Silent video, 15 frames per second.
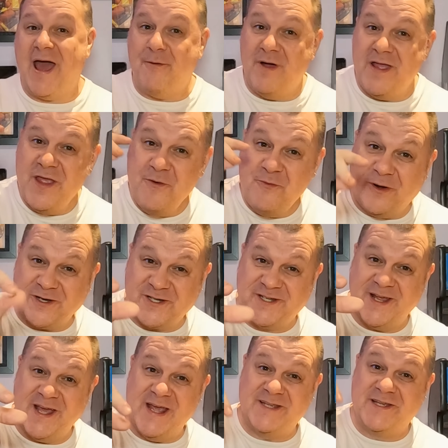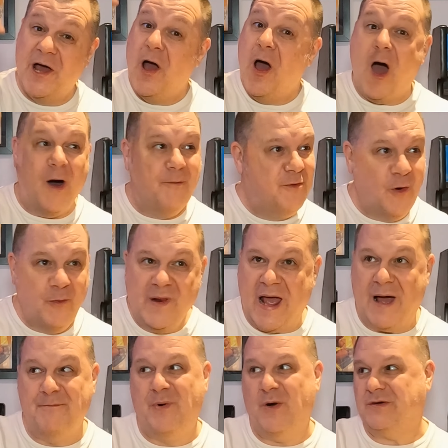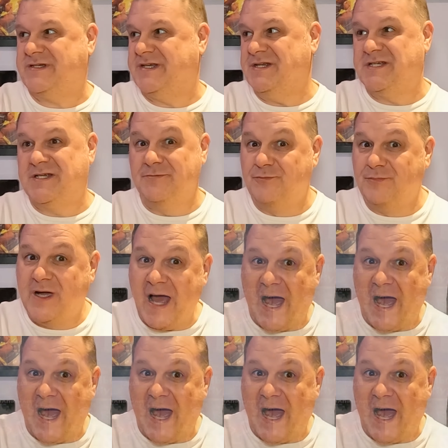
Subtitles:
Now, when you watch these, I'm normally unboxing some